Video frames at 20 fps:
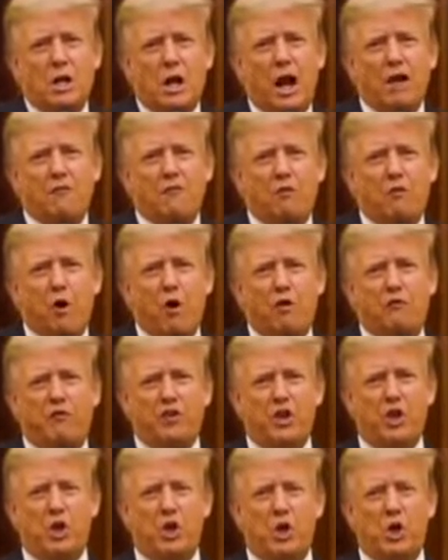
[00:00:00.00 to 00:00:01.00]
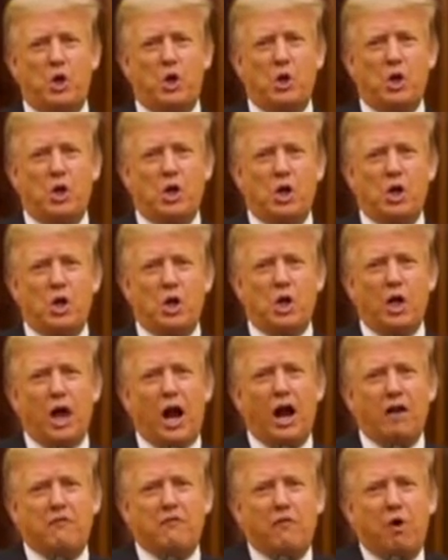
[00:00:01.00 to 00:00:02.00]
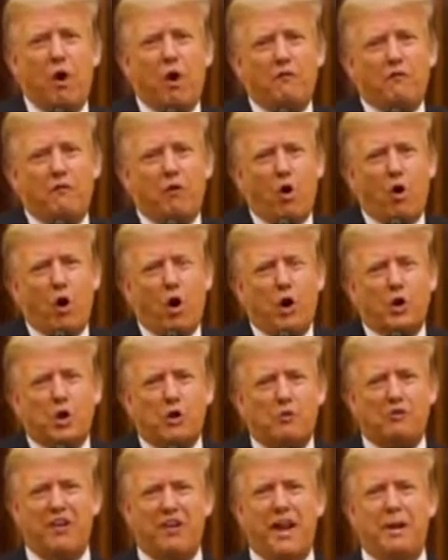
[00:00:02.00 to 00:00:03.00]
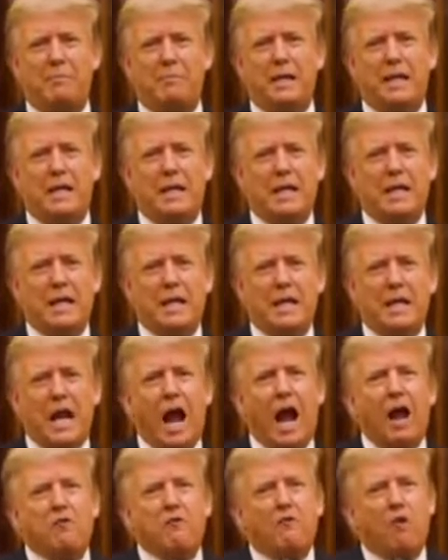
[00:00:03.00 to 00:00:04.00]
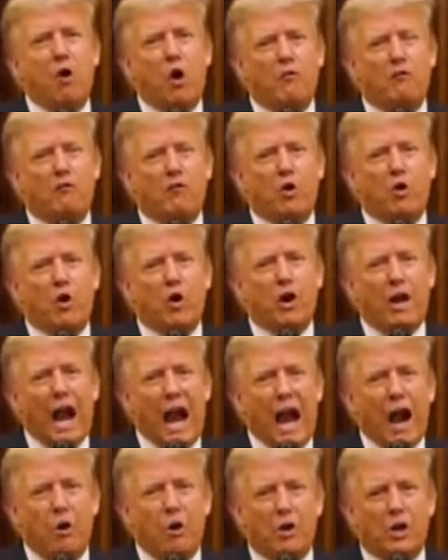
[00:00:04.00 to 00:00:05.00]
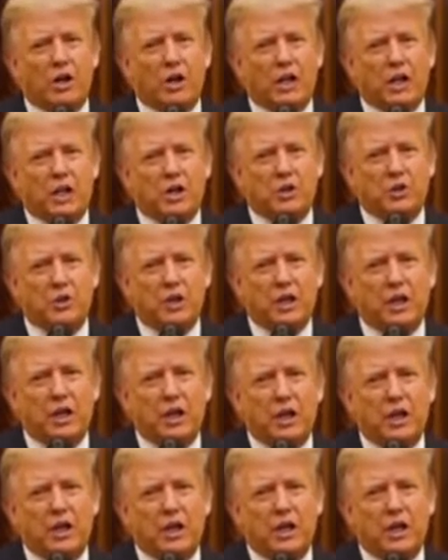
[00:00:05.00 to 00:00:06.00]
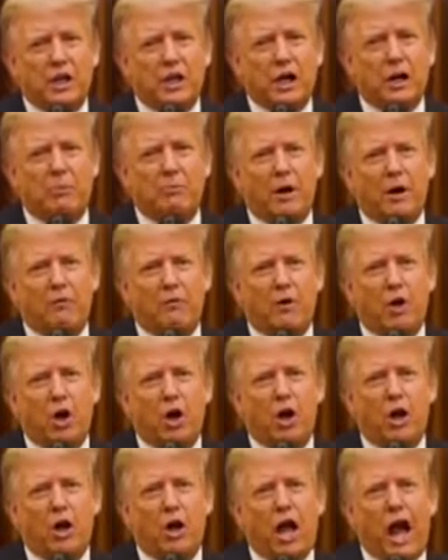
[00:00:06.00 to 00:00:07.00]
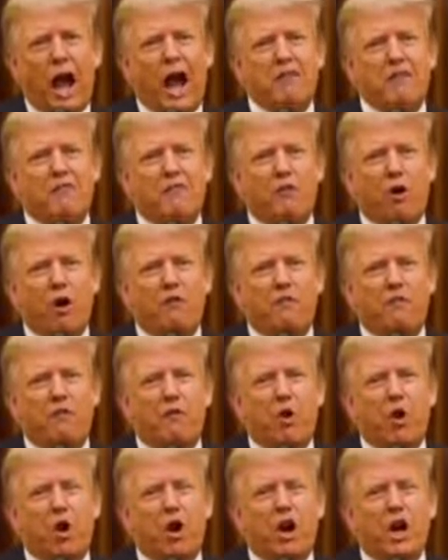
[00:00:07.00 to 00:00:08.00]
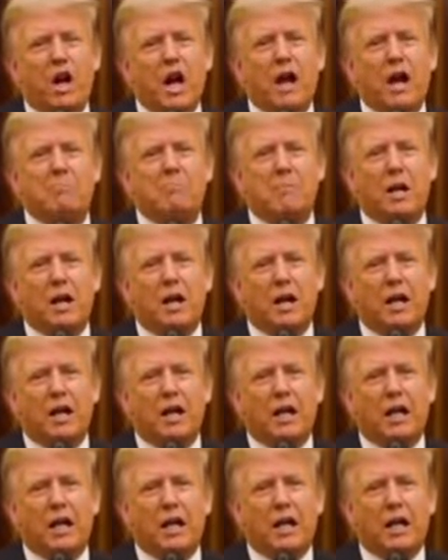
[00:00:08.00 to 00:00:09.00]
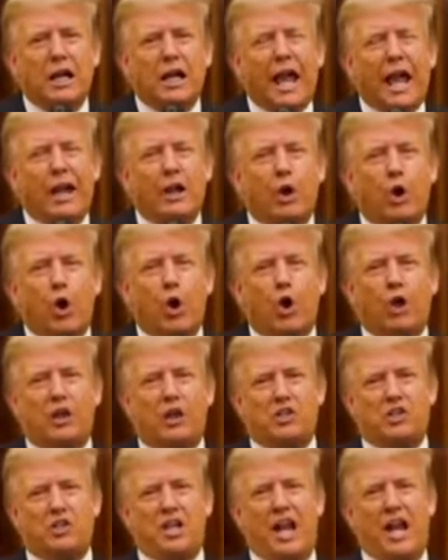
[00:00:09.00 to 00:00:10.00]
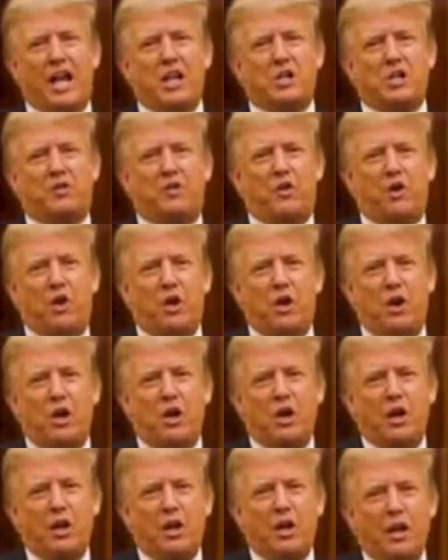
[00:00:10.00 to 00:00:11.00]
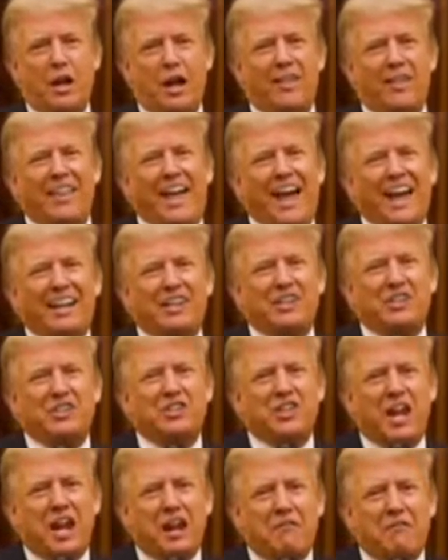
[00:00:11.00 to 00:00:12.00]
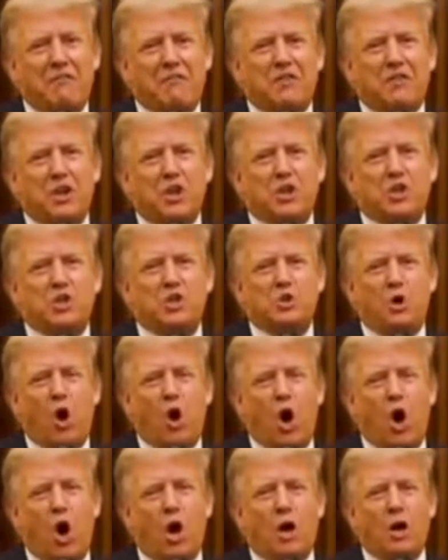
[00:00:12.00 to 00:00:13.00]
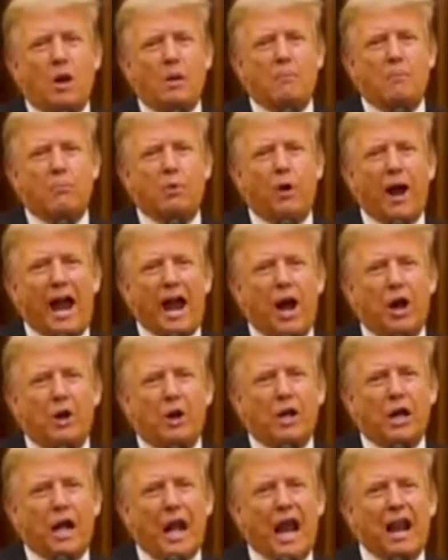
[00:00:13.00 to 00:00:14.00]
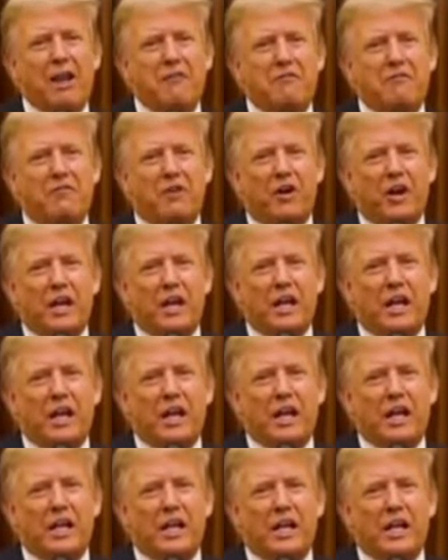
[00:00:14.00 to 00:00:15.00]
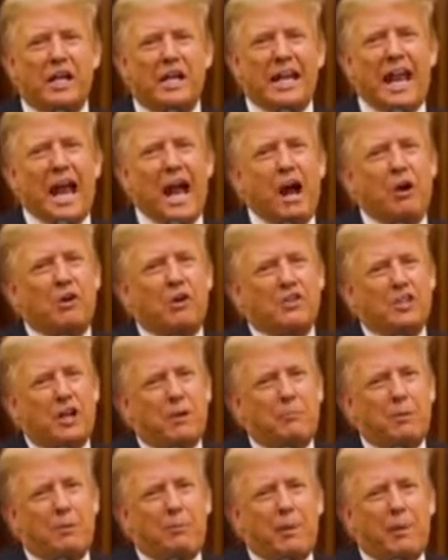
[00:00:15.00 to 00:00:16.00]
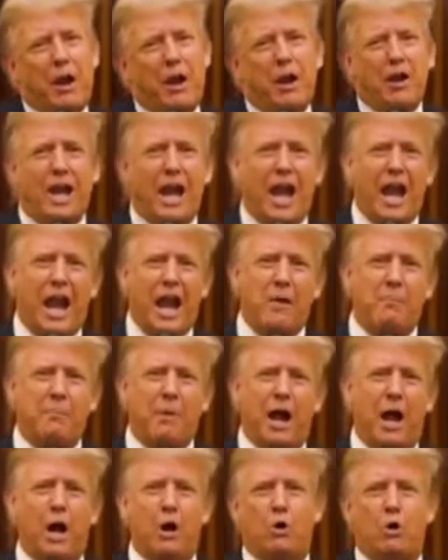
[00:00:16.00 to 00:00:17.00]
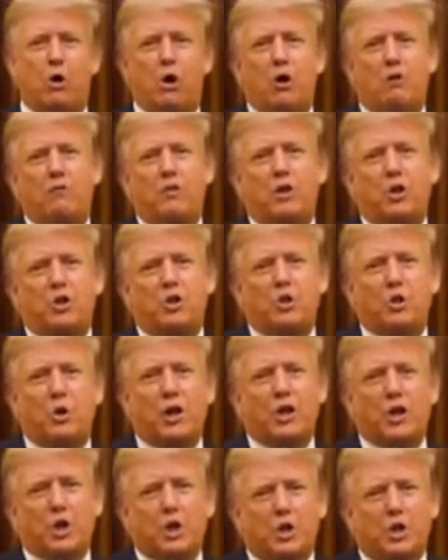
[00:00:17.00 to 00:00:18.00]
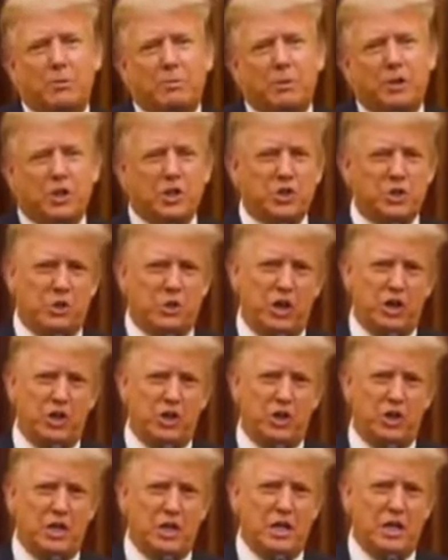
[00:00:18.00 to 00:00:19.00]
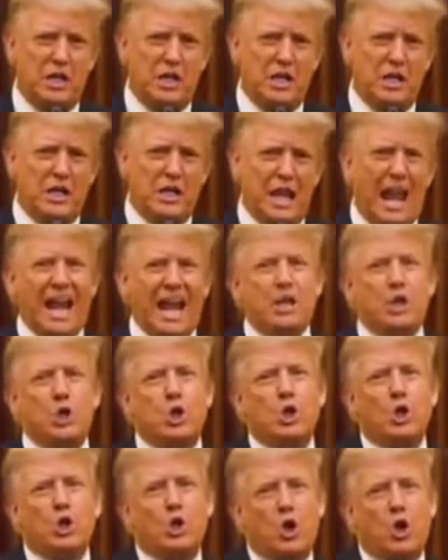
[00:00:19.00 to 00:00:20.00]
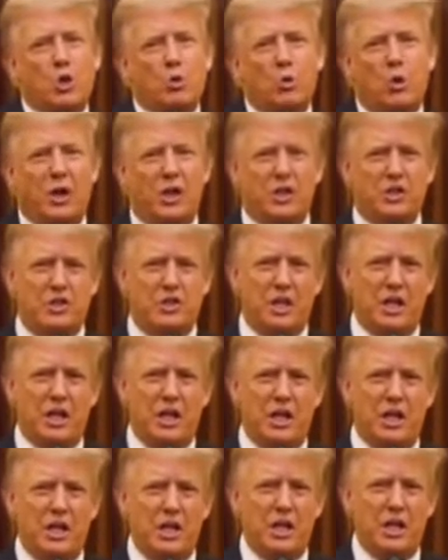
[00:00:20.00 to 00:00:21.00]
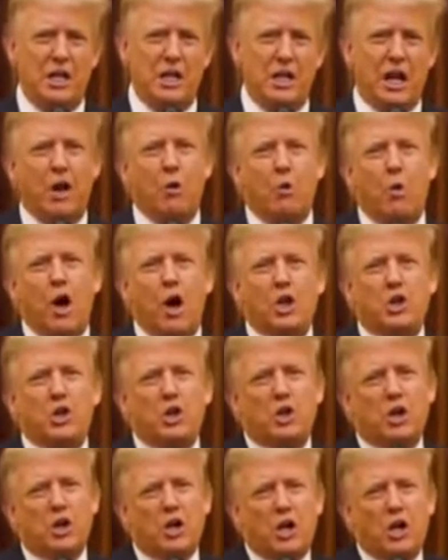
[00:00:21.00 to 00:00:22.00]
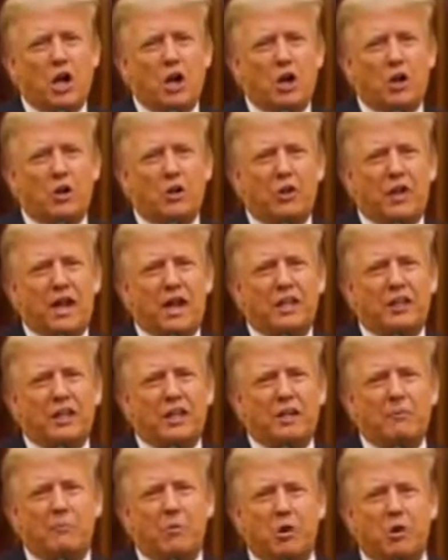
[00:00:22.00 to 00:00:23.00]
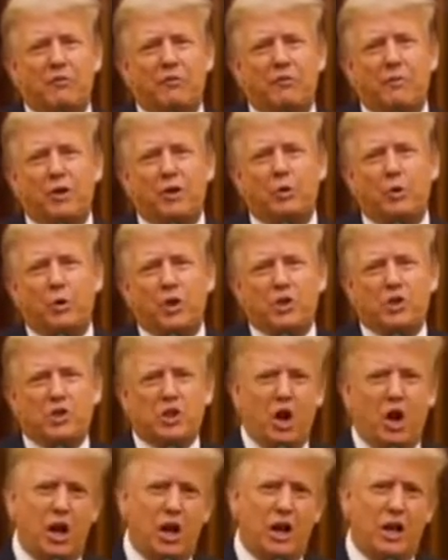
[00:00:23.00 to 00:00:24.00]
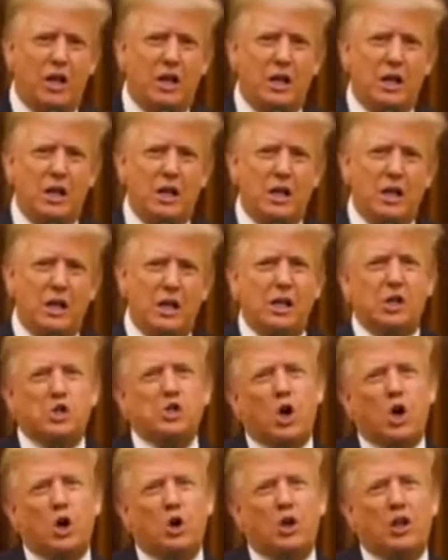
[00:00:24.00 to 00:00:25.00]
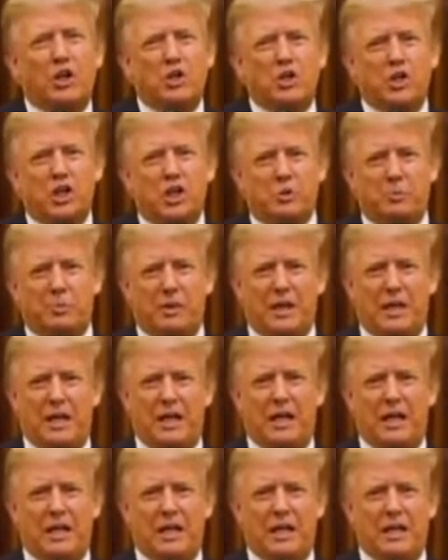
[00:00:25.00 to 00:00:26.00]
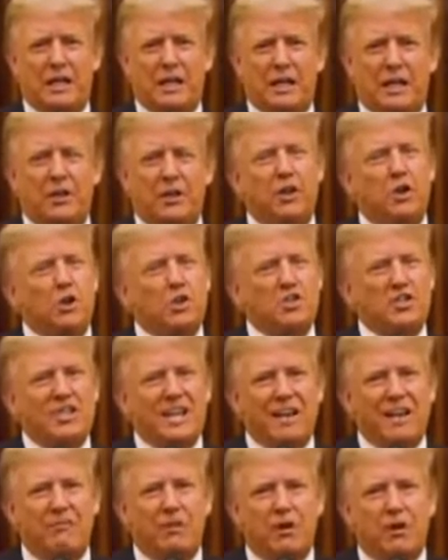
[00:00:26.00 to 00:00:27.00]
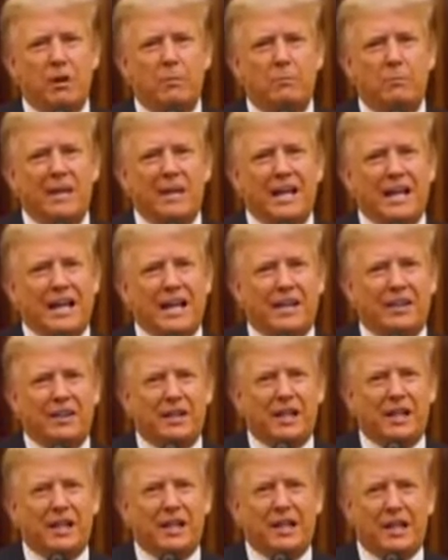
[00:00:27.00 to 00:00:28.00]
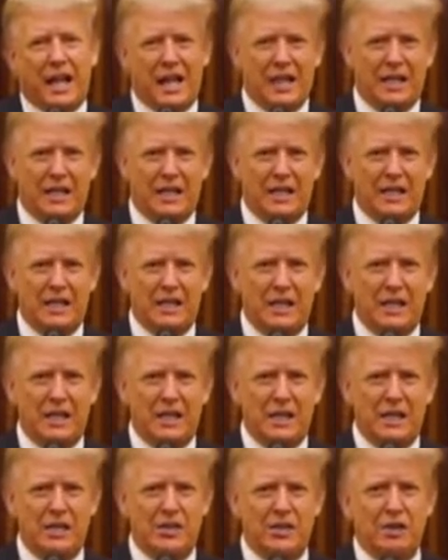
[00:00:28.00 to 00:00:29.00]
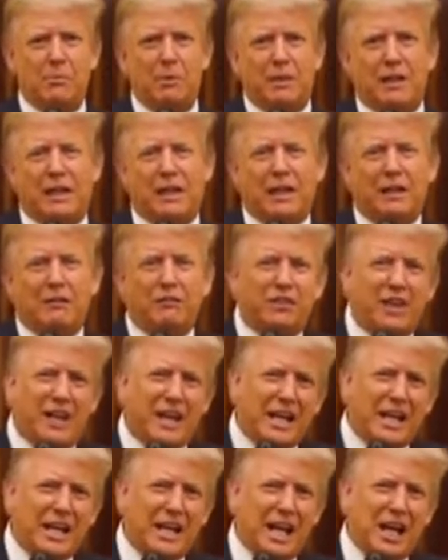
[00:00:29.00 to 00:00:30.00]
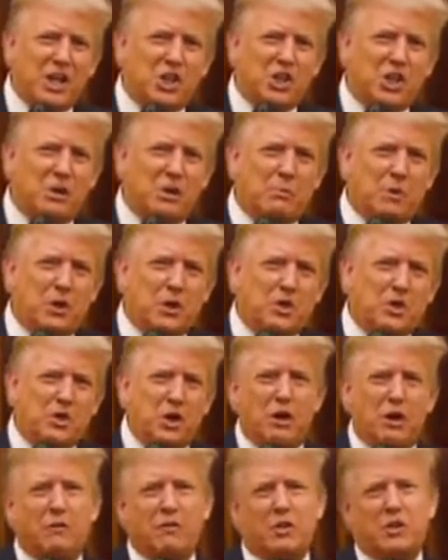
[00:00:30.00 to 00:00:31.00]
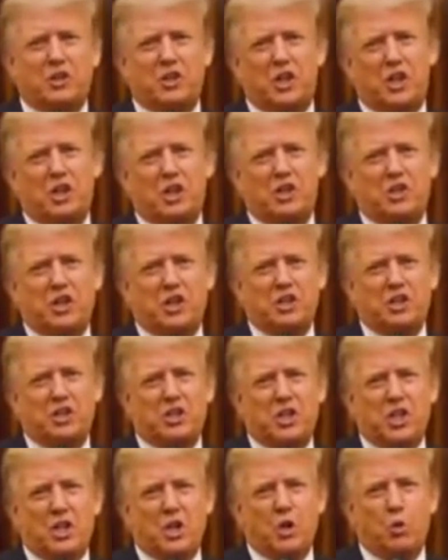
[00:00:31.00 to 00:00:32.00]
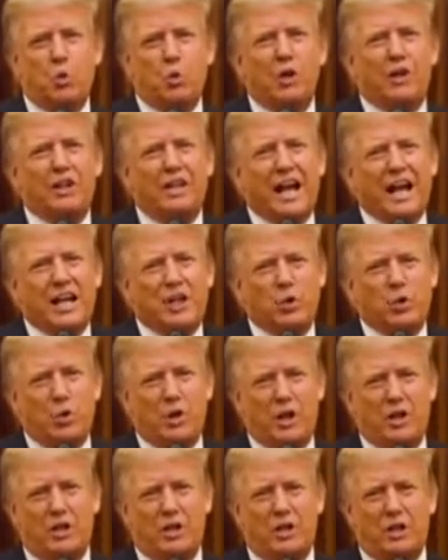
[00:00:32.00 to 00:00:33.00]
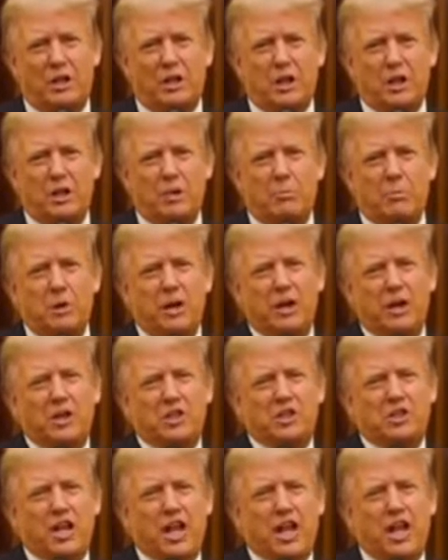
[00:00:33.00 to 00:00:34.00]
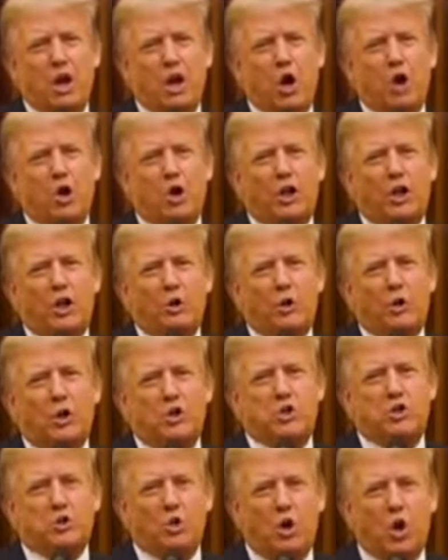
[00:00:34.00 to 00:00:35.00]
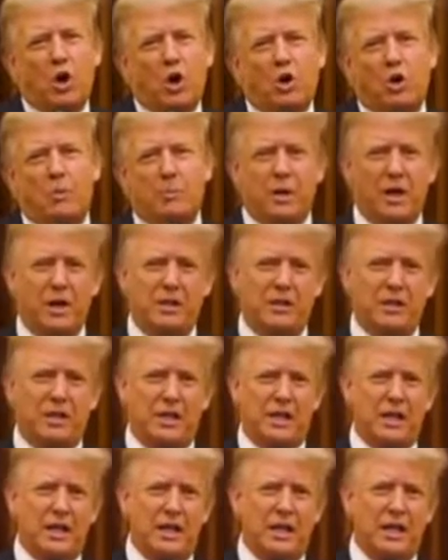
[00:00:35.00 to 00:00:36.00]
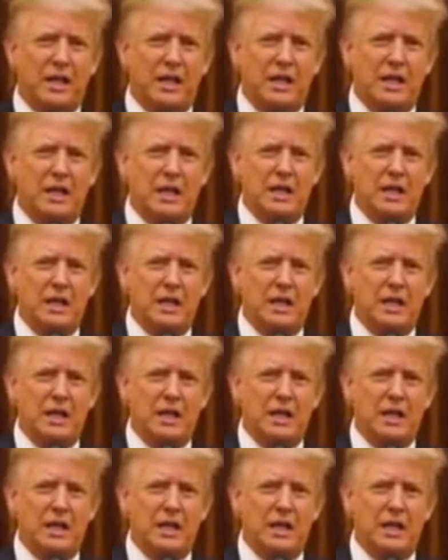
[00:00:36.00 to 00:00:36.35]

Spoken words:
I fought for you, I fought for your family, I fought for our country. Above all, I fought for America and all it stands for, and that is safe, strong, proud, and free. Now, as I prepare to hand power over to a new administration at noon on Wednesday, I want you to know that the movement we started is only just beginning. There's never been anything like it. The belief that a nation must serve its citizens will not dwindle, but instead only grow stronger by the day.